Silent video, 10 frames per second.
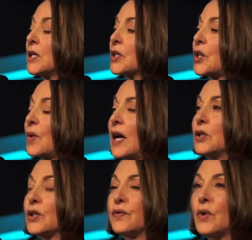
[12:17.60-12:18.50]
So I
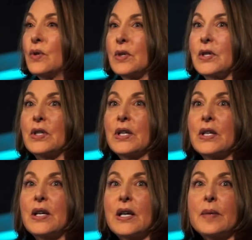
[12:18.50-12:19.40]
look forward,
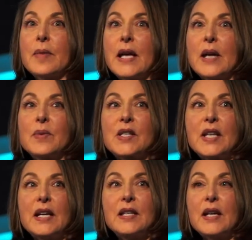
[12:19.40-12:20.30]
and I would
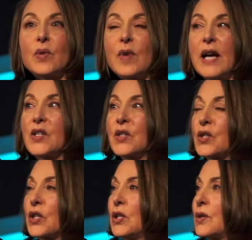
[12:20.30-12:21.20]
say the horizon
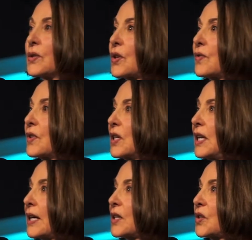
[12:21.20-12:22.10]
is close over the
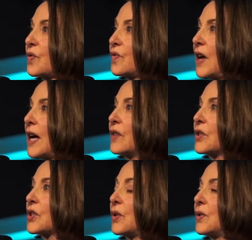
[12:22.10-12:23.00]
next 5
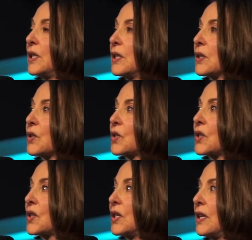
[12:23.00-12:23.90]
or so years
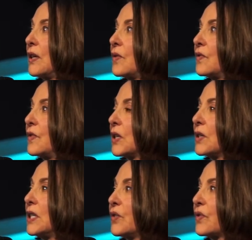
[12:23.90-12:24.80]
to seeing
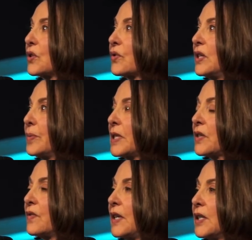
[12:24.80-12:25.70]
very different
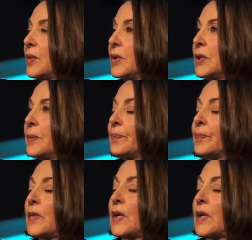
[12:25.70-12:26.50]
treatments available,